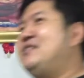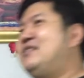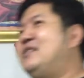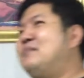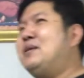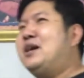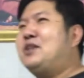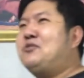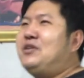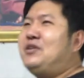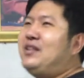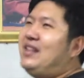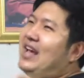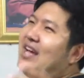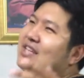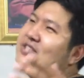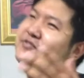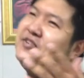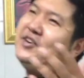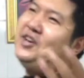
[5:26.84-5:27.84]
The battery
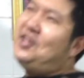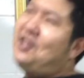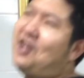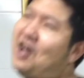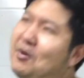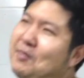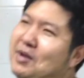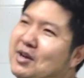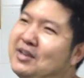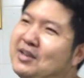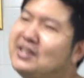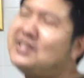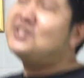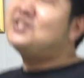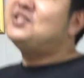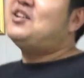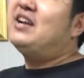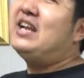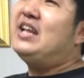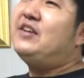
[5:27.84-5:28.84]
lasts very long because it's
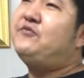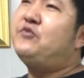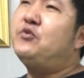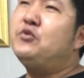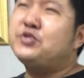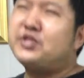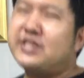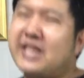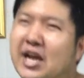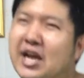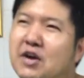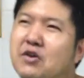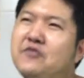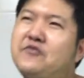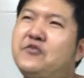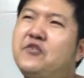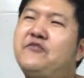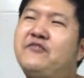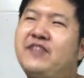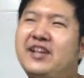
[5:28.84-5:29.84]
not a full-scale,
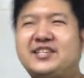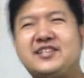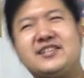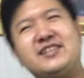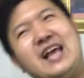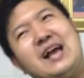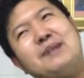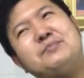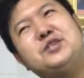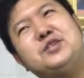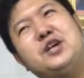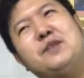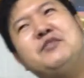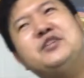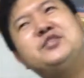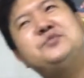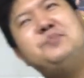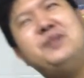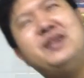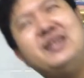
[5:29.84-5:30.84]
full-fledged laptop.
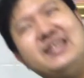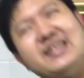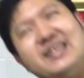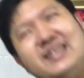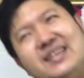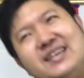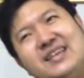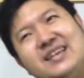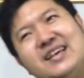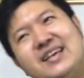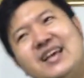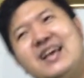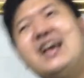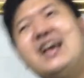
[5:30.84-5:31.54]
It's merely